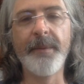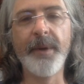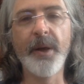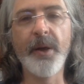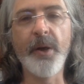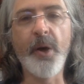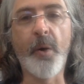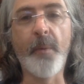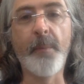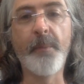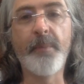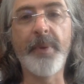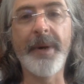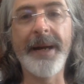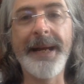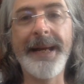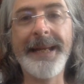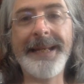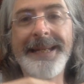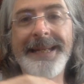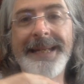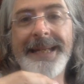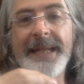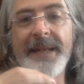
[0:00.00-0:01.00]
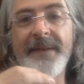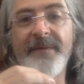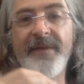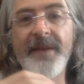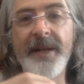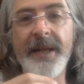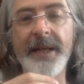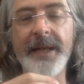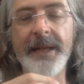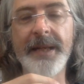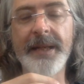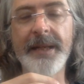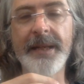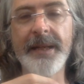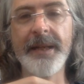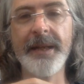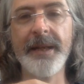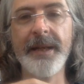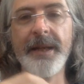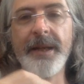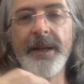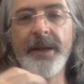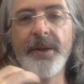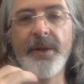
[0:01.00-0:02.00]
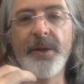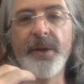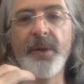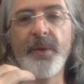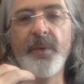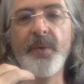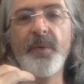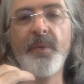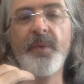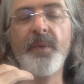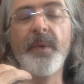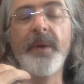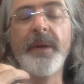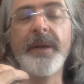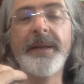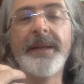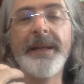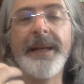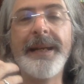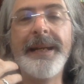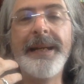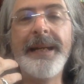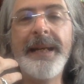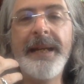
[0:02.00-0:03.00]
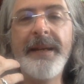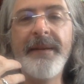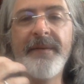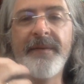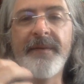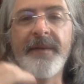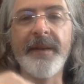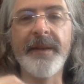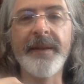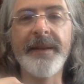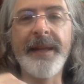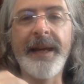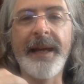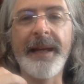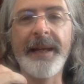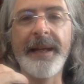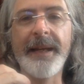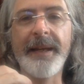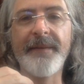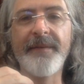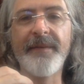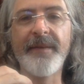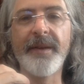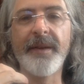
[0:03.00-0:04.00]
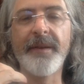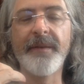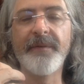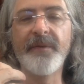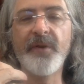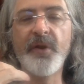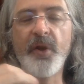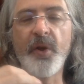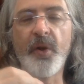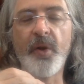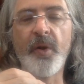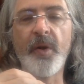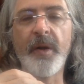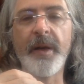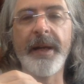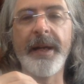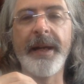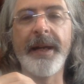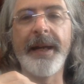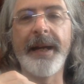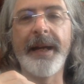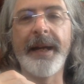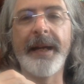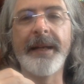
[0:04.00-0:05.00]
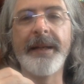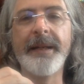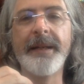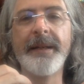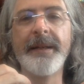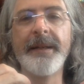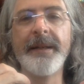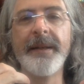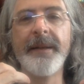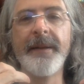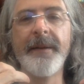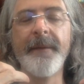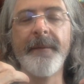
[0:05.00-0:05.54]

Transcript: comprehensiveness to deliver that level of joy and